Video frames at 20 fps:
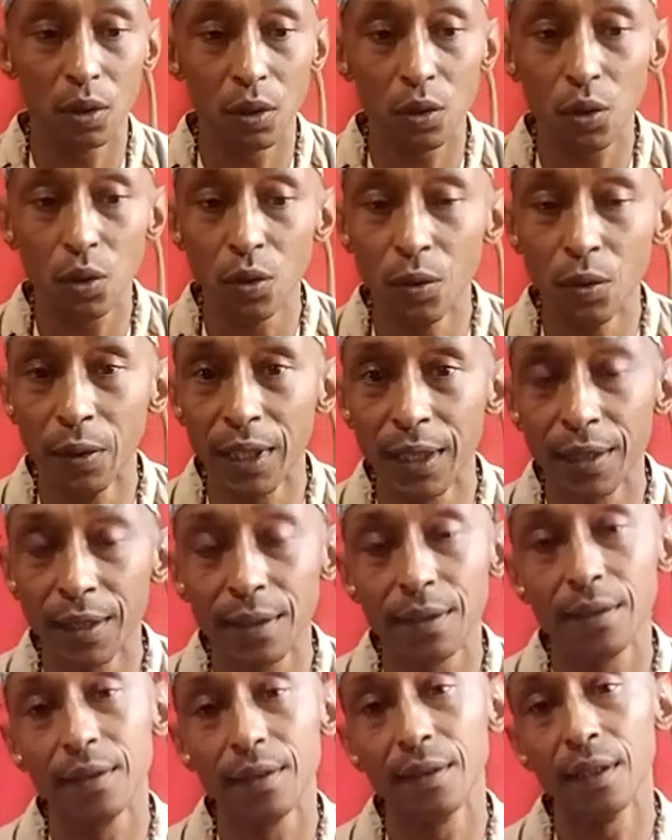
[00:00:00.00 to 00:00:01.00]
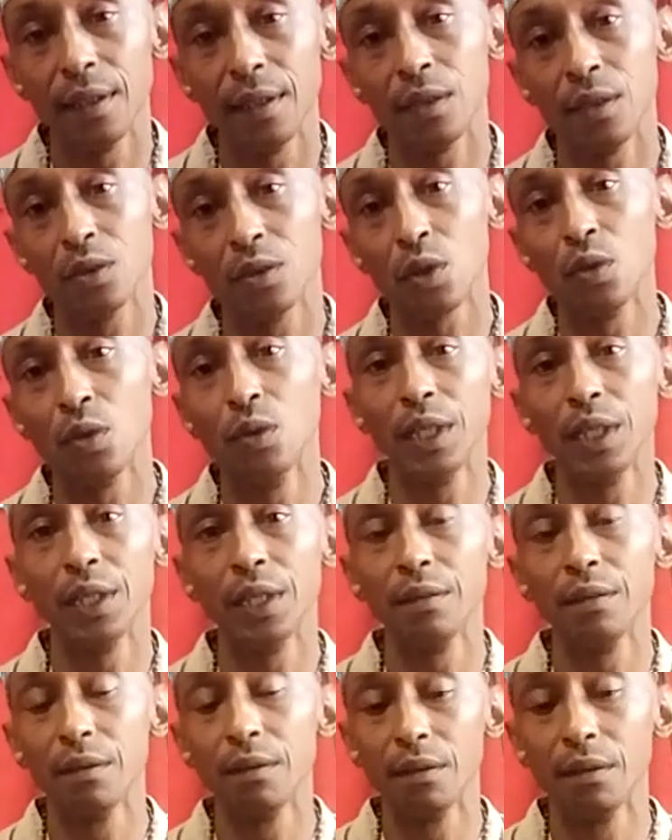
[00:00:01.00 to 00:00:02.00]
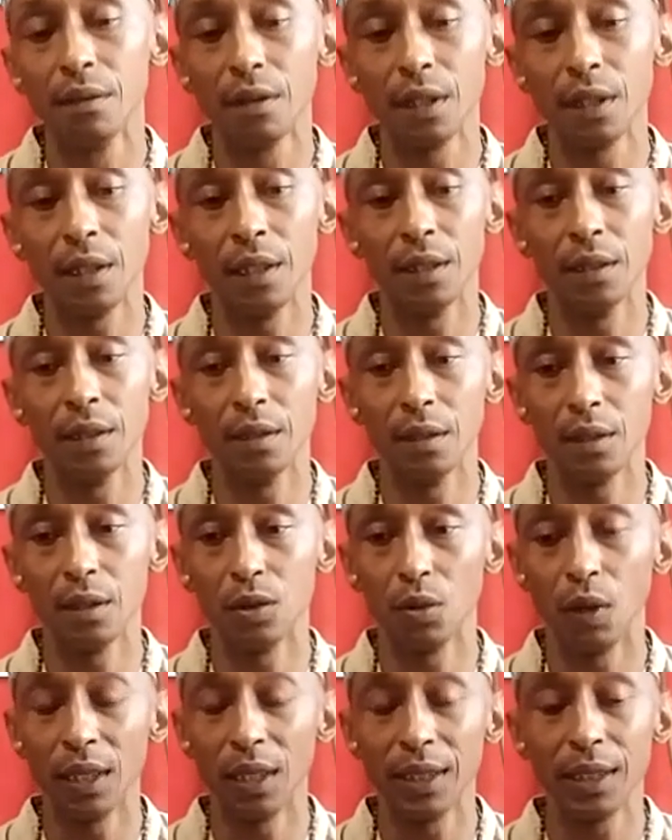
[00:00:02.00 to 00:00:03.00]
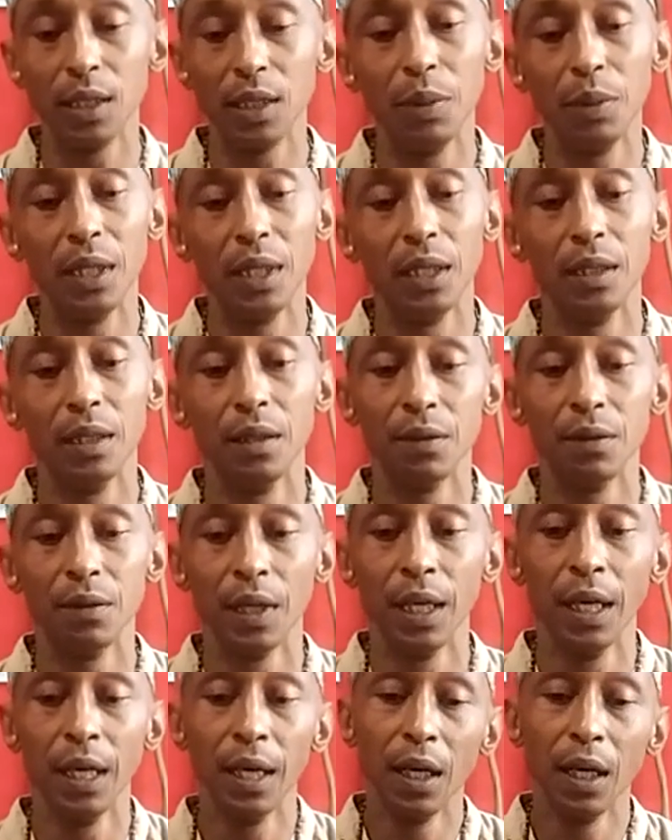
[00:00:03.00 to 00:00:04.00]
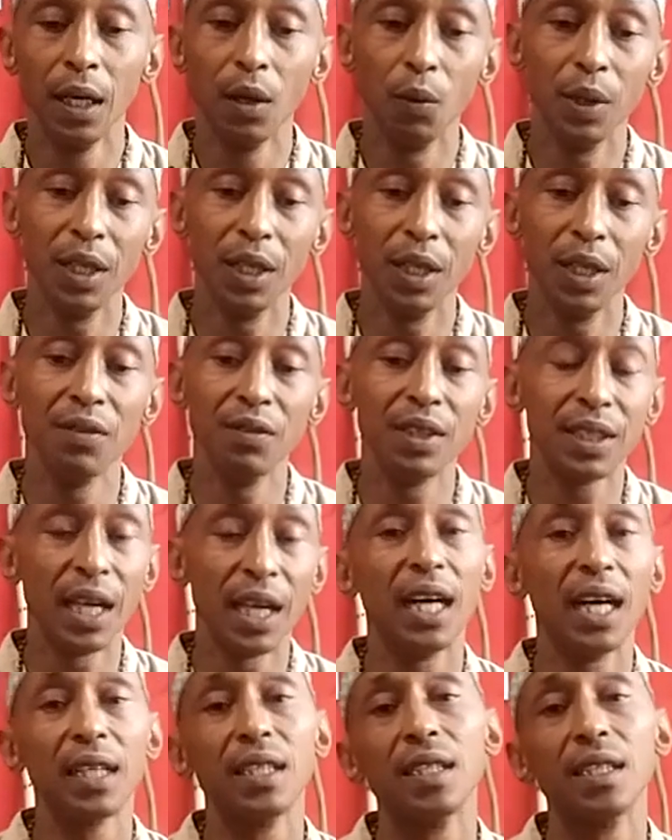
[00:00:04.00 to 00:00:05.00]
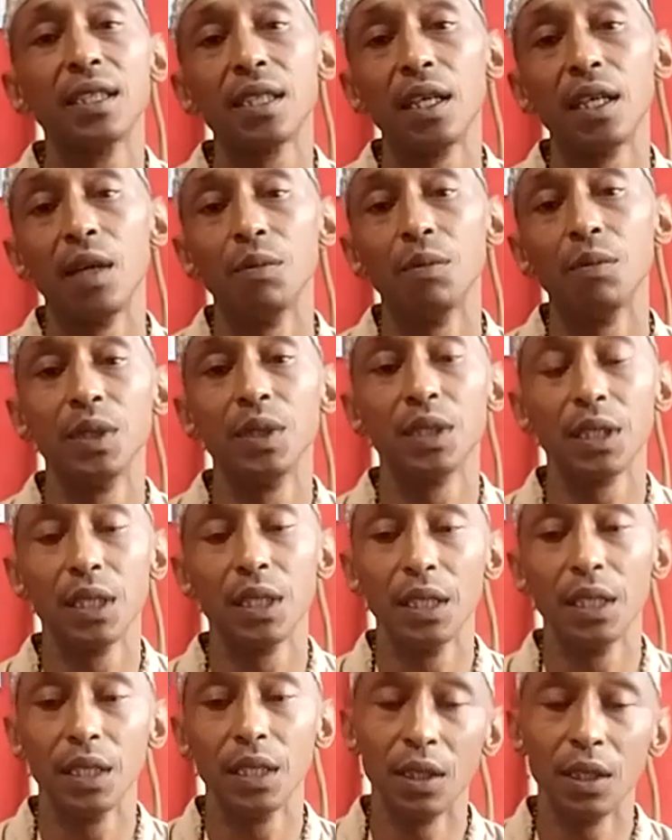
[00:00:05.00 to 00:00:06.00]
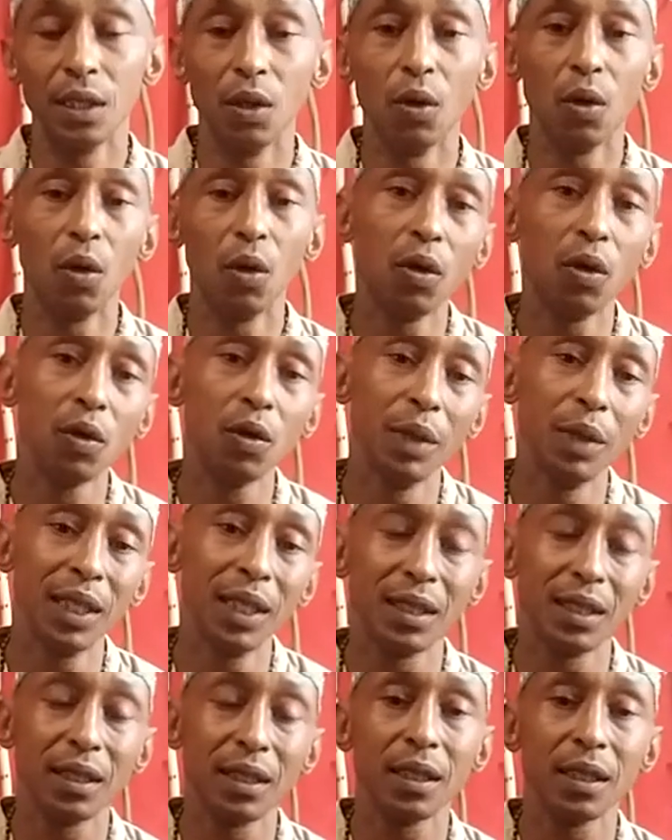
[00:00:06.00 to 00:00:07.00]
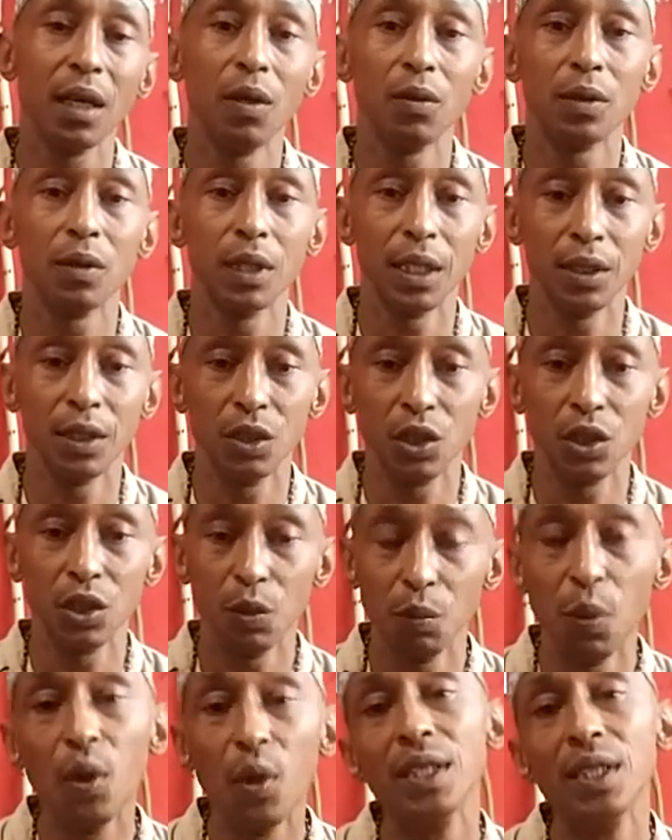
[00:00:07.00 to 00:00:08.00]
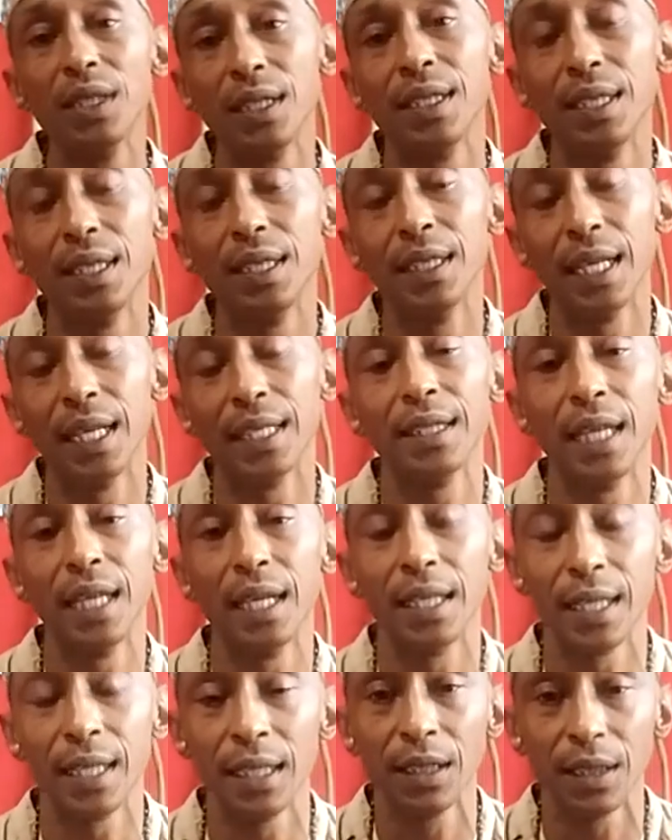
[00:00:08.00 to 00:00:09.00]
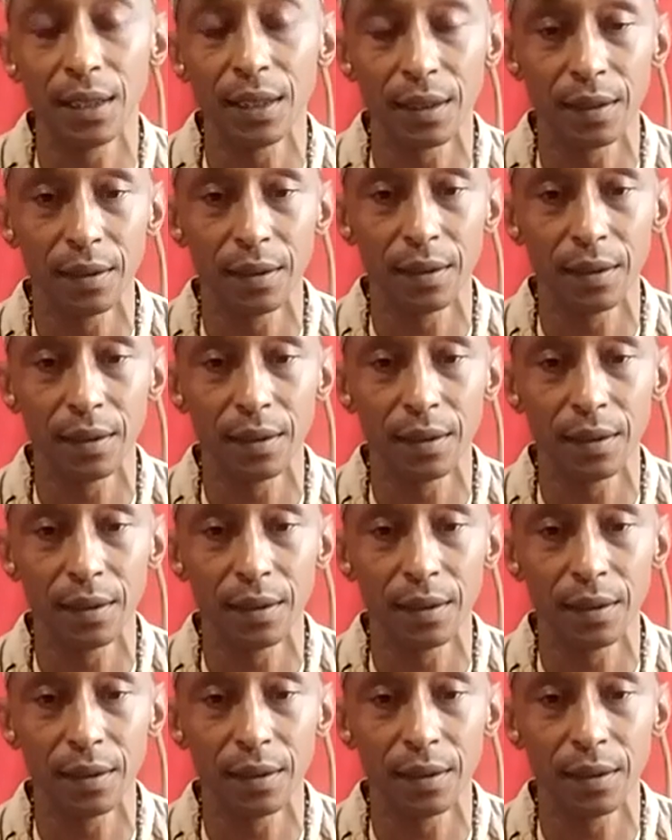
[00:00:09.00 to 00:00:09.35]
Tui. And Tui, in the Joansi belief, whenever darkness comes, the horn makes a sound and she points it in that direction.